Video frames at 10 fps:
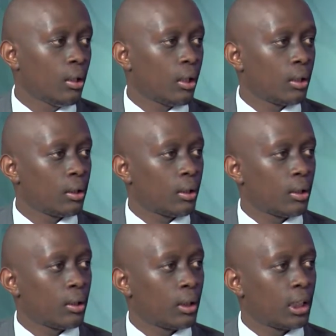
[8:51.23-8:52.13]
And
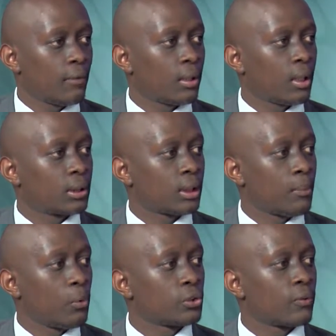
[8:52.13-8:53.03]
uh, given that uh,
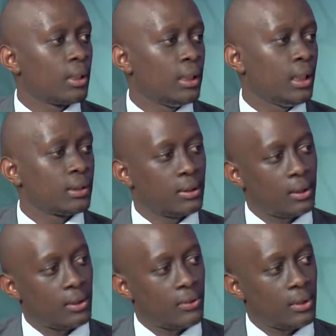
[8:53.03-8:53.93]
most of the dealers in
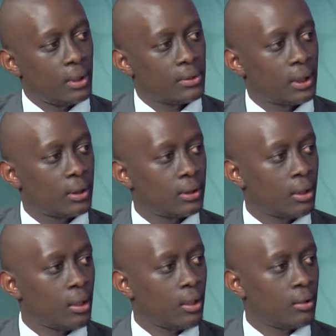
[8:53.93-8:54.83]
this uh,
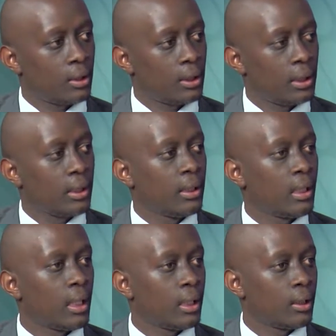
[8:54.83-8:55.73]
sector are they
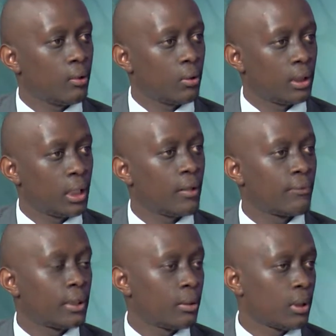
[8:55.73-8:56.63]
rely on they have
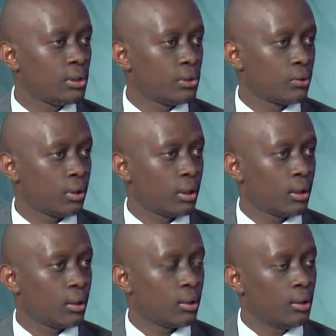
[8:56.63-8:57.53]
thin margins on
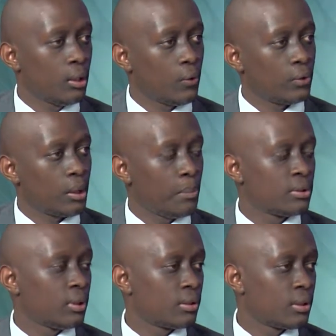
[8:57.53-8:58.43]
their on their
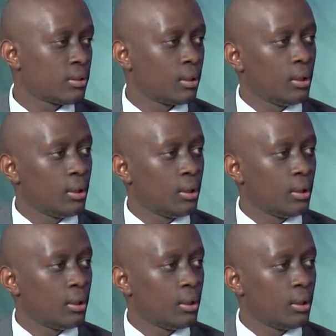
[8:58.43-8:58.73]
businesses,